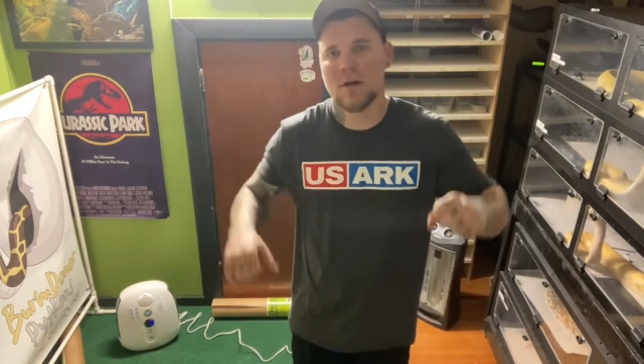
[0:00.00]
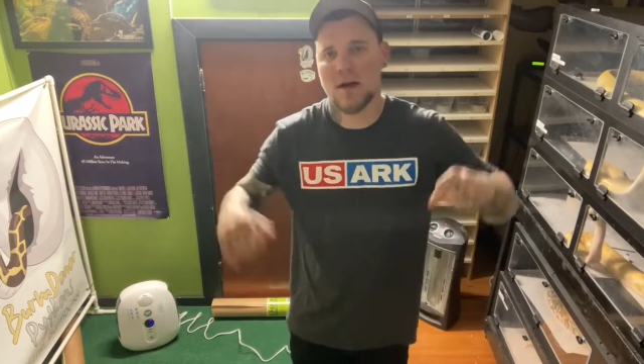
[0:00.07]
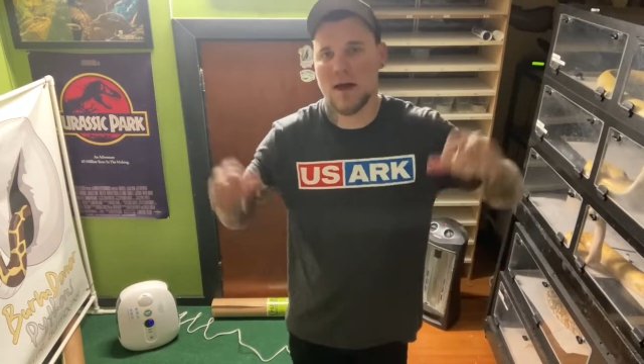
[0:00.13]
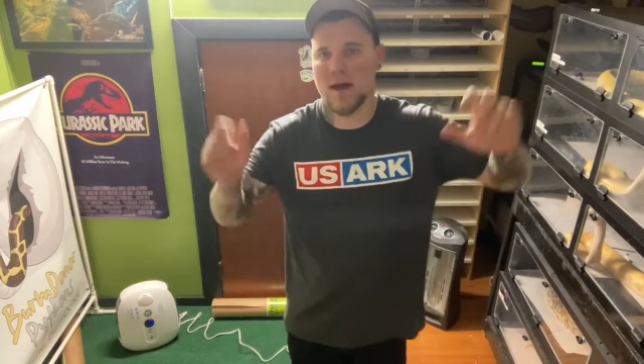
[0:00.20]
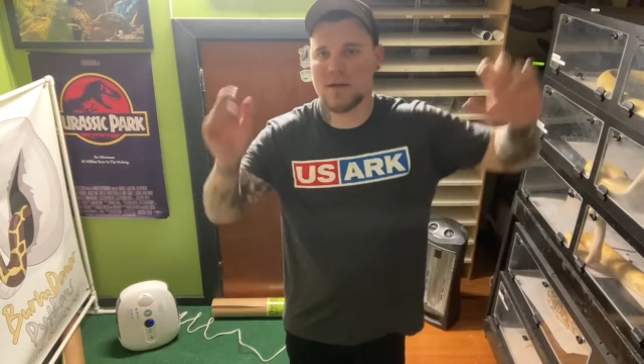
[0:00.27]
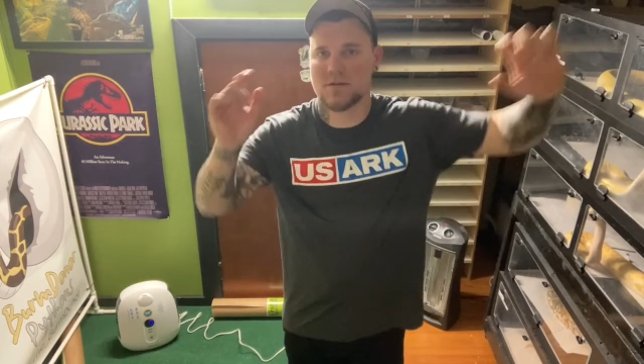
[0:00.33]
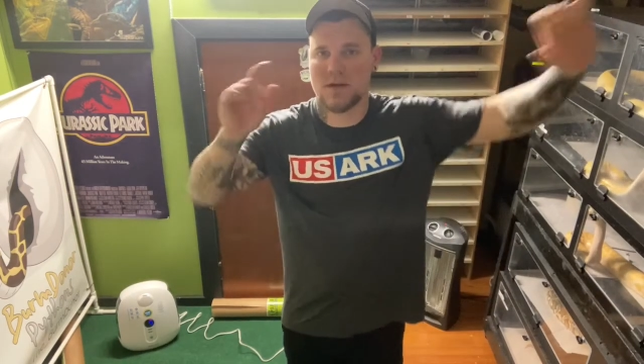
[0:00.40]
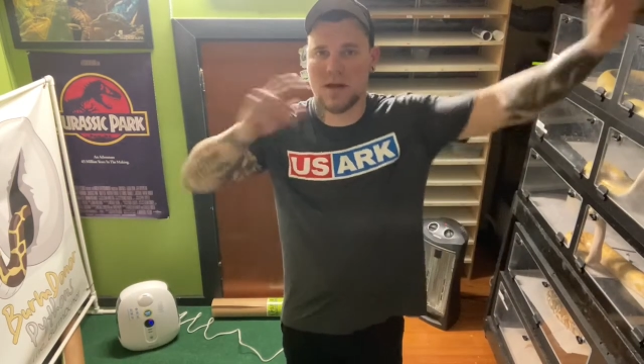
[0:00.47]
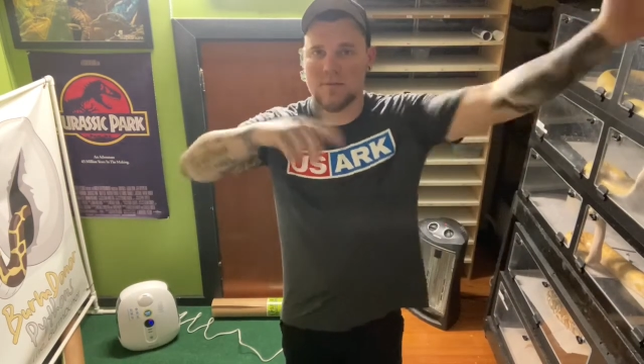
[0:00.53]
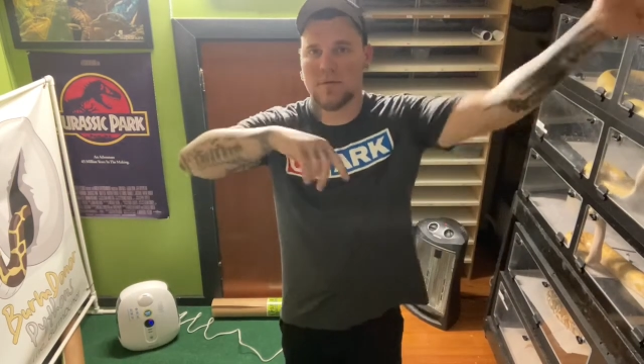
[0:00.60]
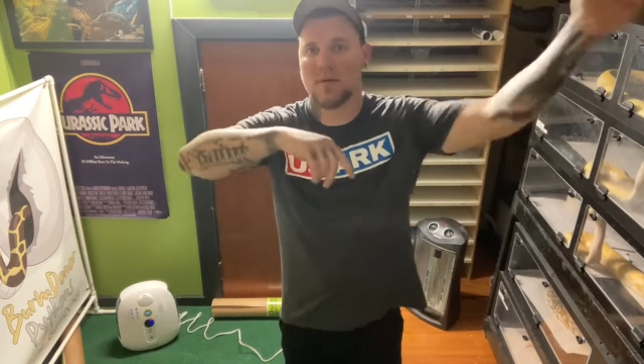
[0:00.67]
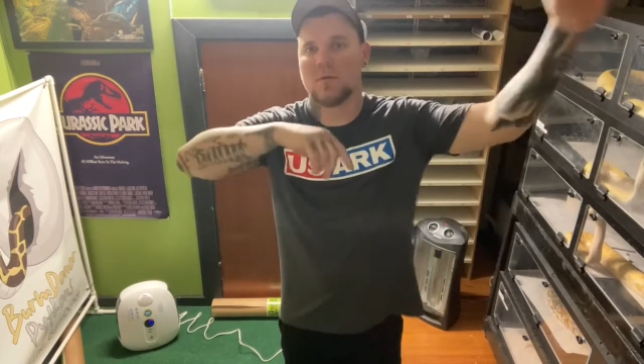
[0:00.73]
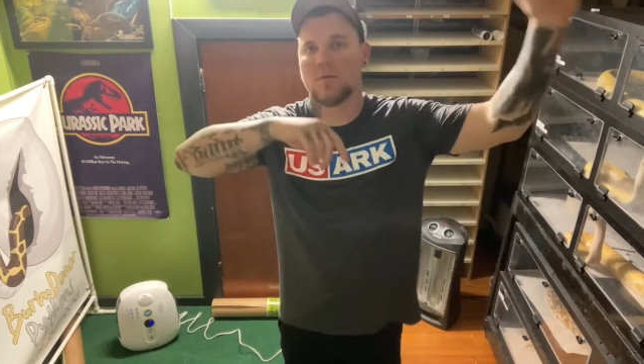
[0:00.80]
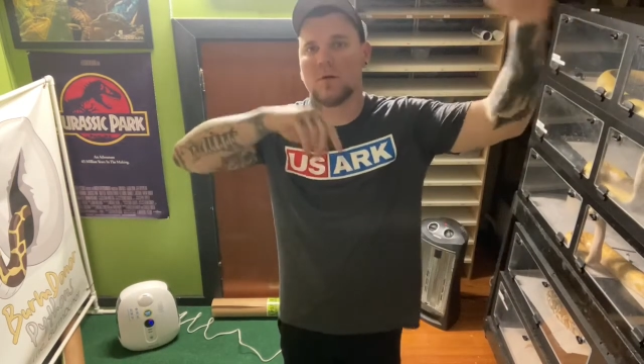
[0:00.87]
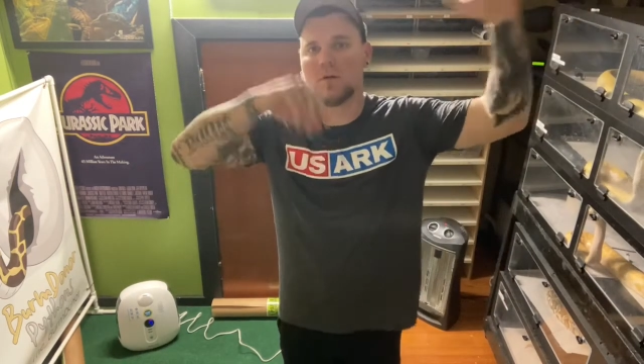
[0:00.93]
I actually gotta be
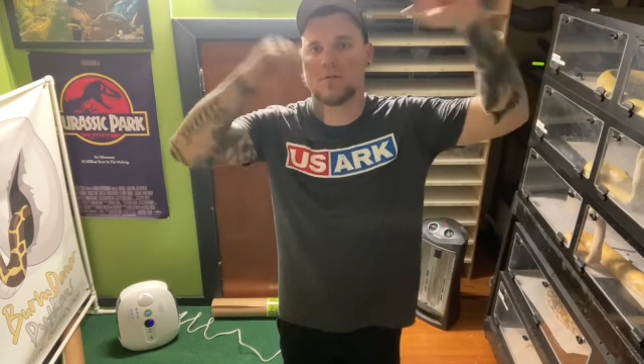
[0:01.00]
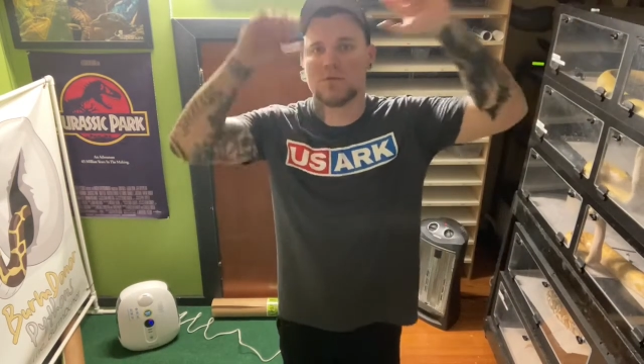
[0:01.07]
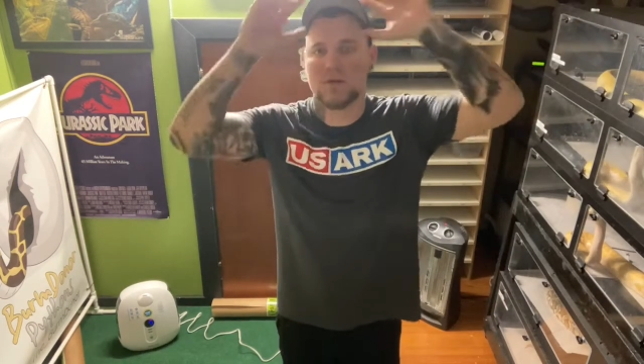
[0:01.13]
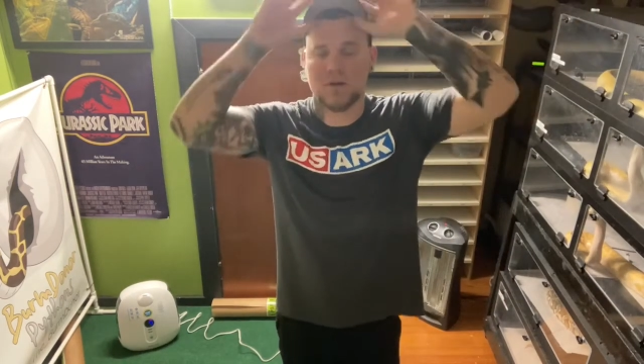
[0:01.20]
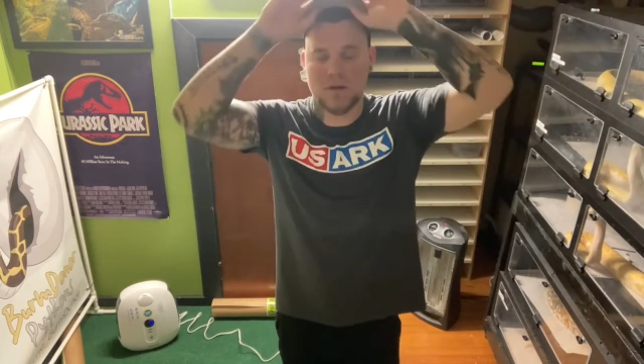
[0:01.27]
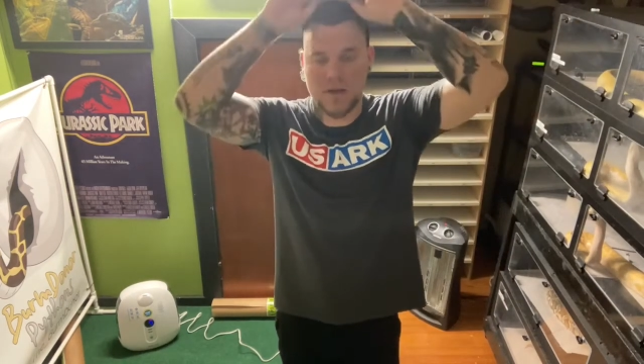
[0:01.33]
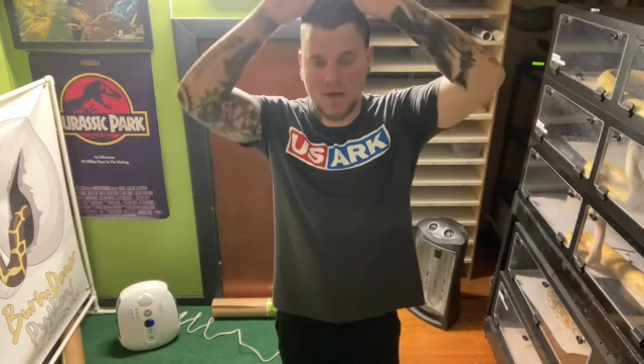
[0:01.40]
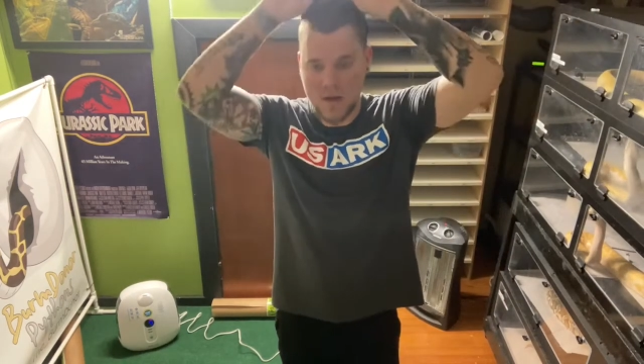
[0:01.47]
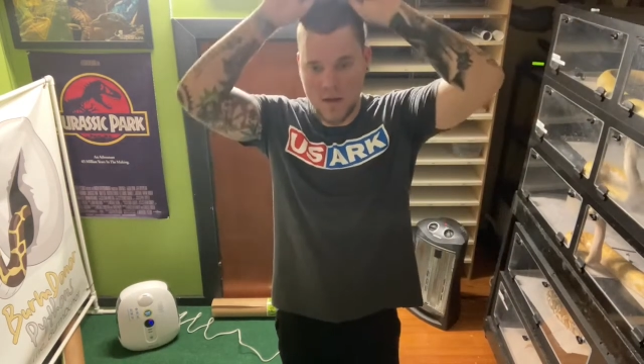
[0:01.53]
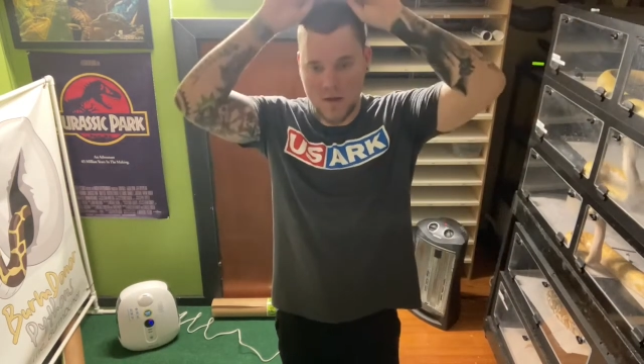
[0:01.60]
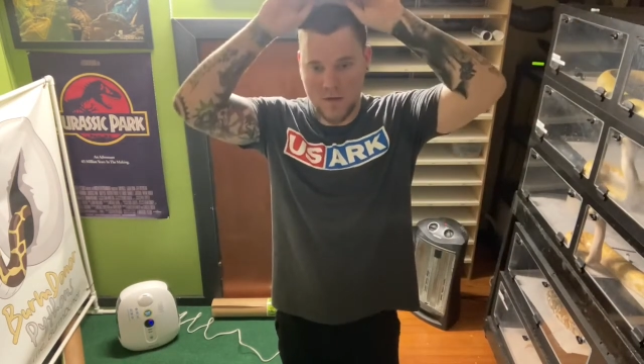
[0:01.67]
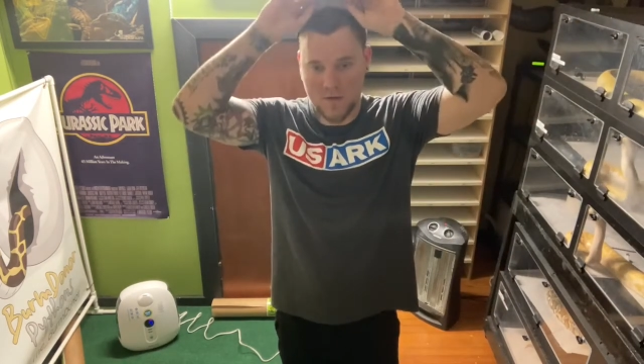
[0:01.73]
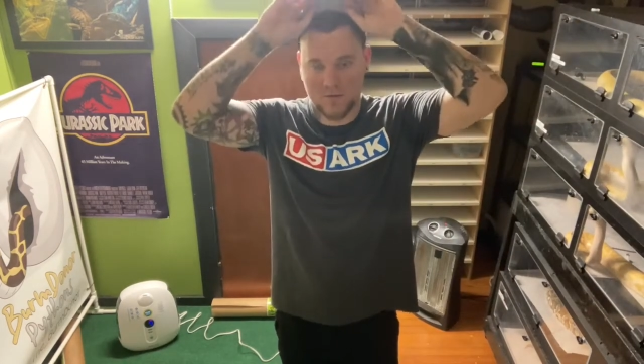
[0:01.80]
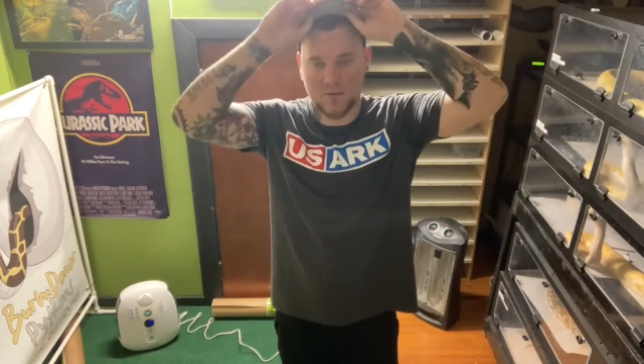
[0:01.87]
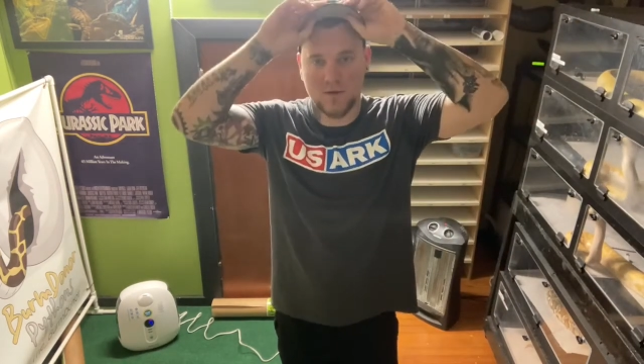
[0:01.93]
at work shortly.
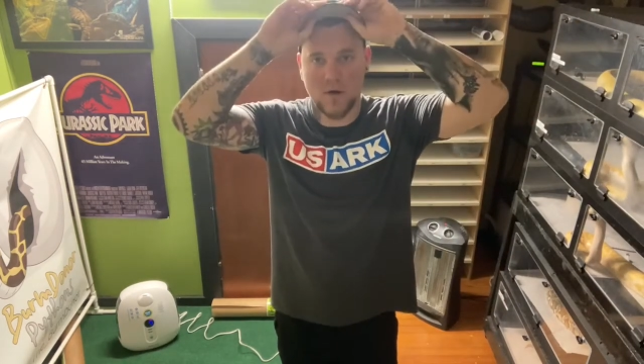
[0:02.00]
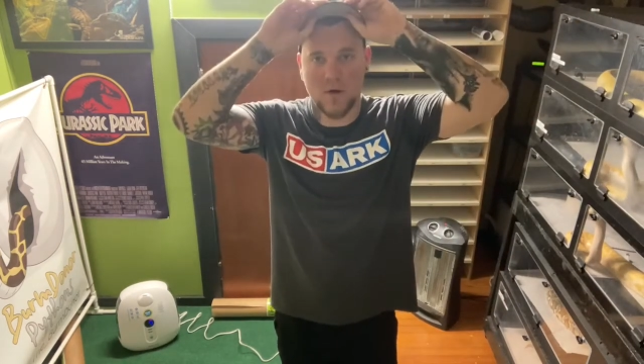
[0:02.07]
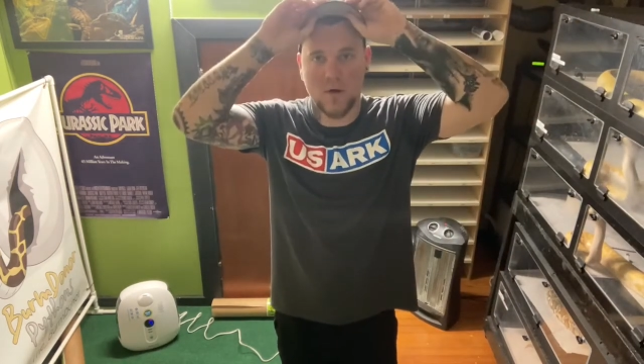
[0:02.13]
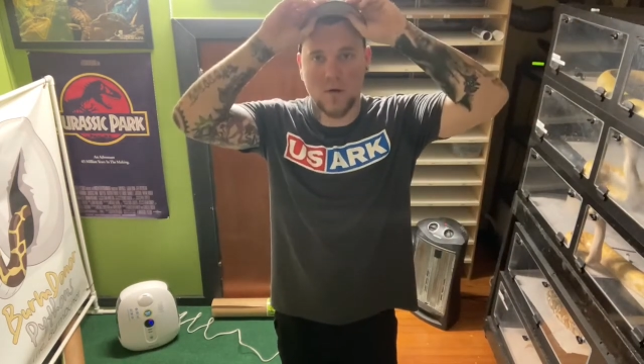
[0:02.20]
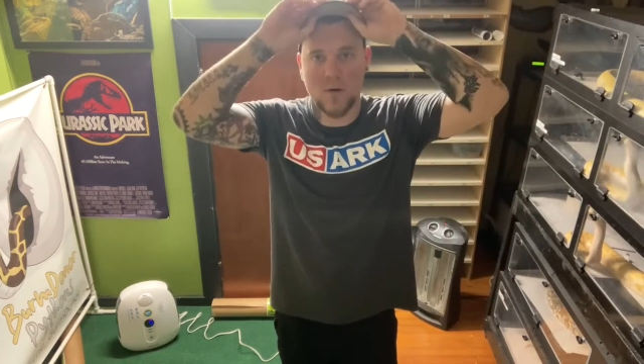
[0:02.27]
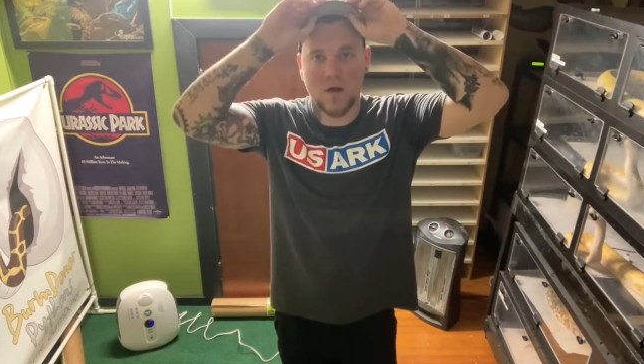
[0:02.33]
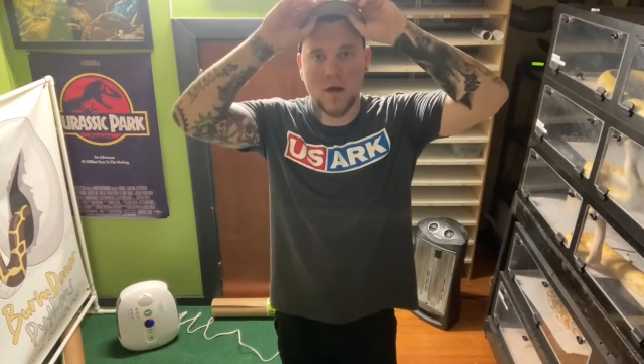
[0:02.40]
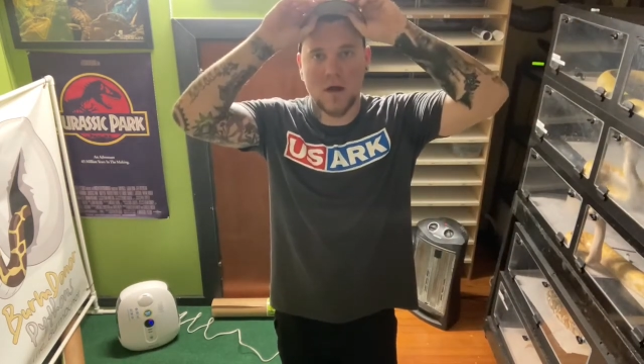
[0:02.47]
So